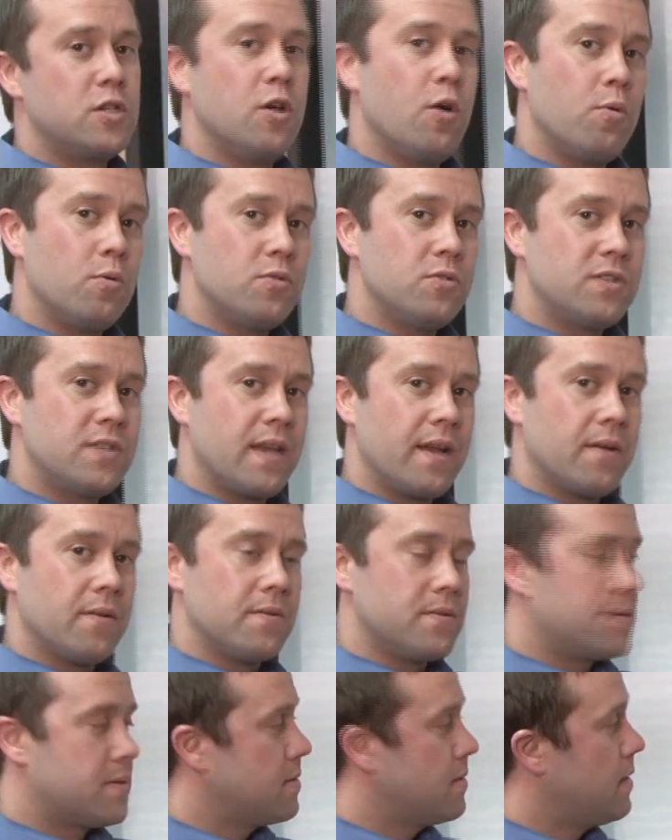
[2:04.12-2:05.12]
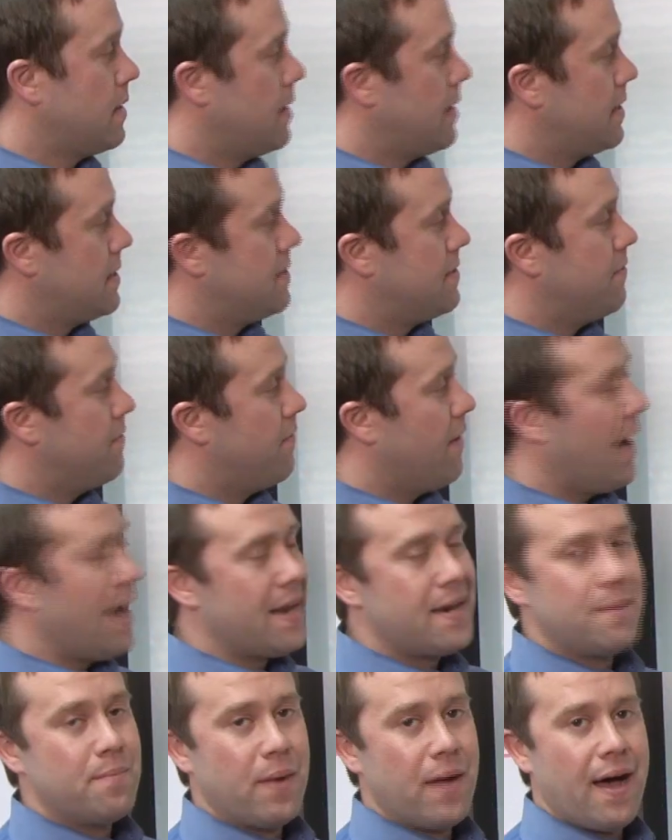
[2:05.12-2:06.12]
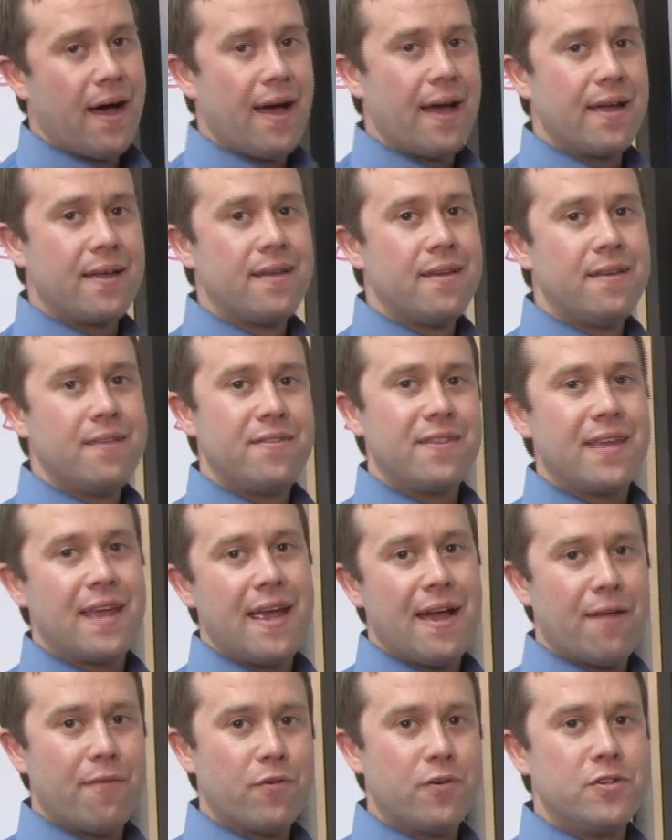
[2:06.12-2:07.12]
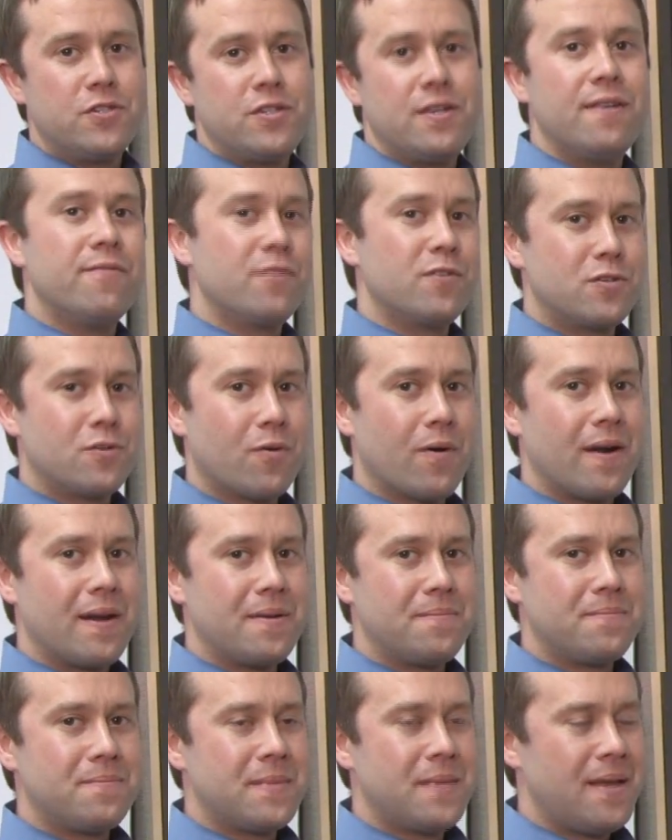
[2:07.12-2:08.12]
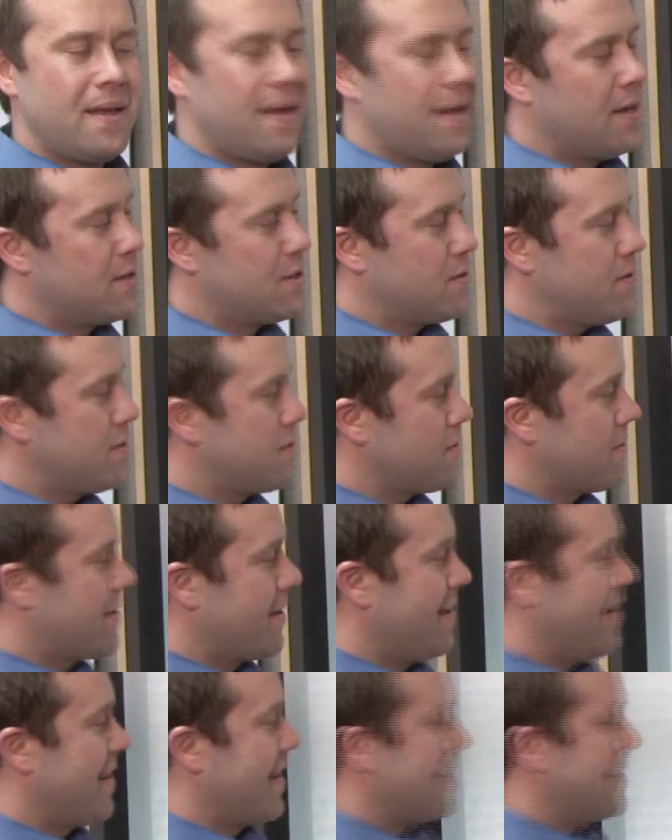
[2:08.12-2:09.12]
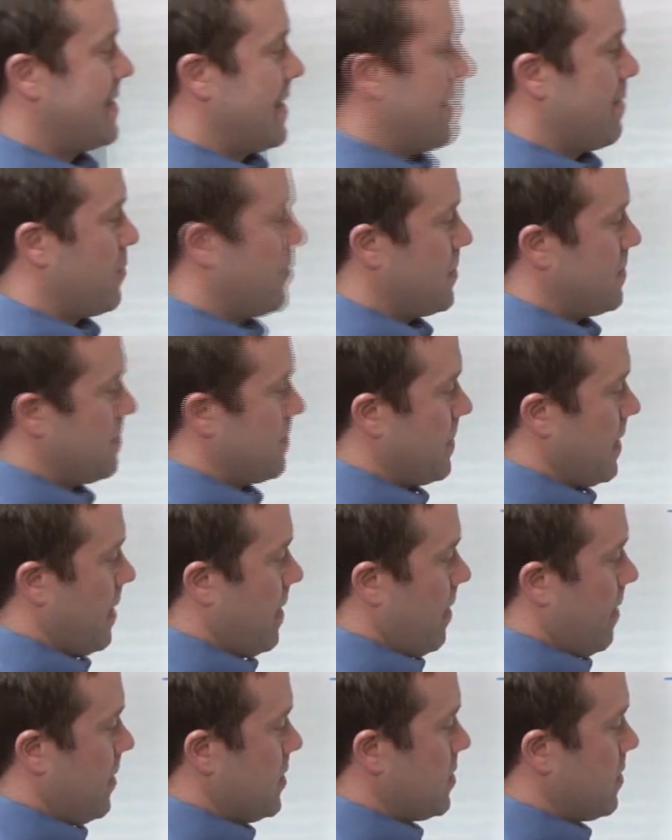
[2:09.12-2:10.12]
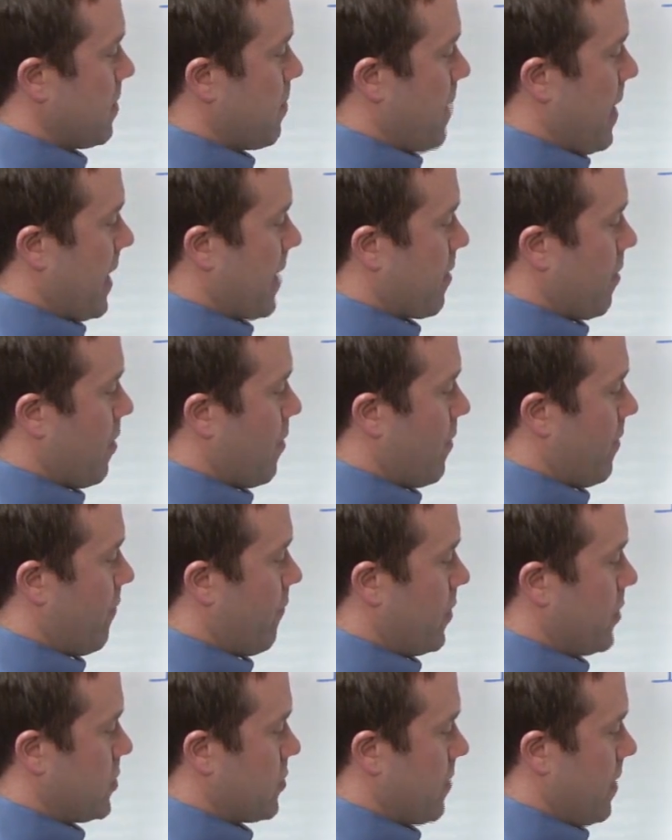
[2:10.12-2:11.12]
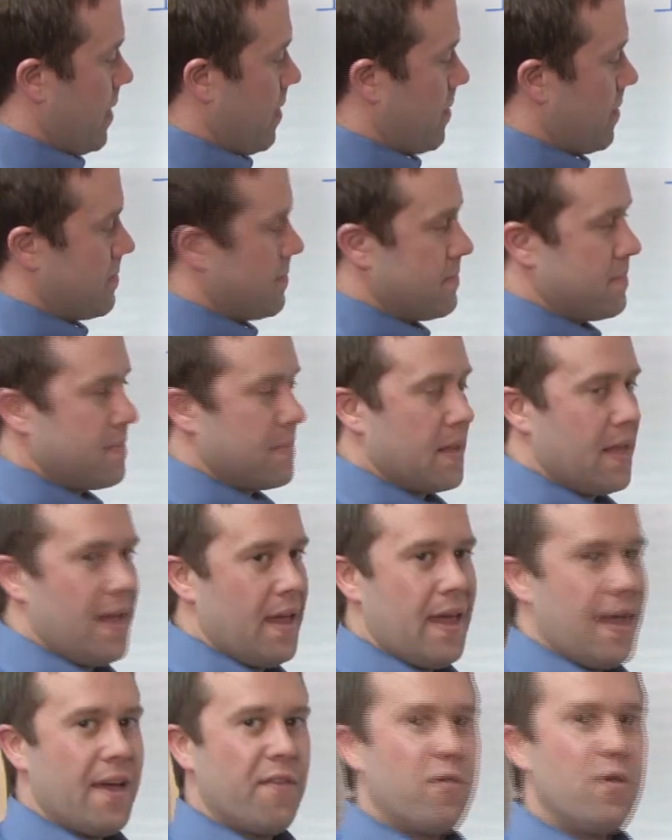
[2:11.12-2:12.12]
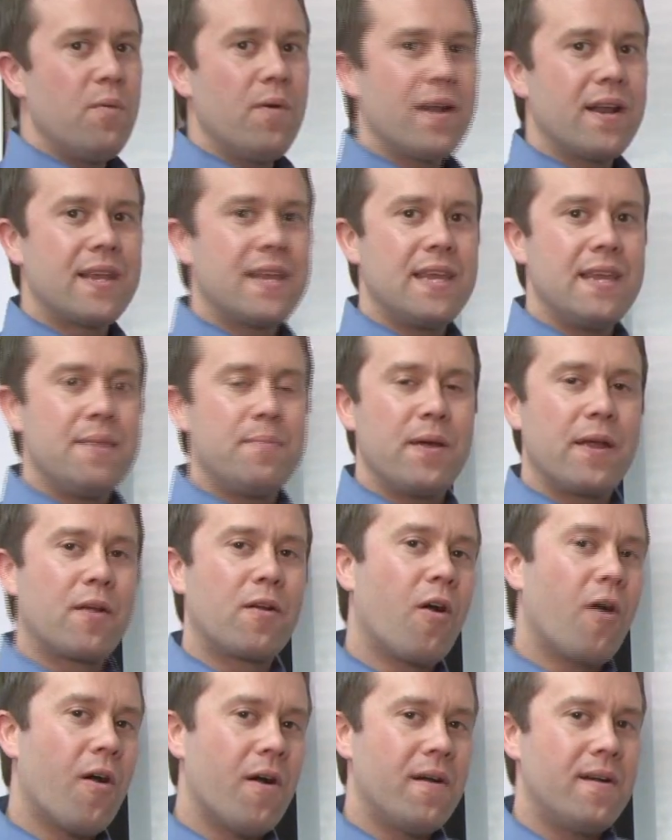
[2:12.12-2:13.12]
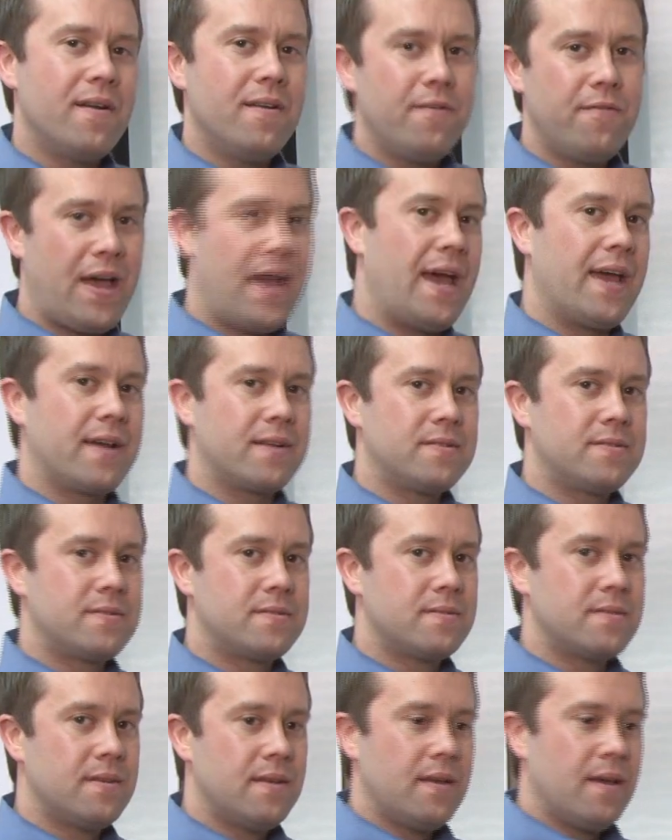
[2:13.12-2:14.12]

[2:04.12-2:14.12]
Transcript: total sales divided by the average inventory. So let's look at an example. Let's look back at our refrigerator. If we want to keep a carton of eggs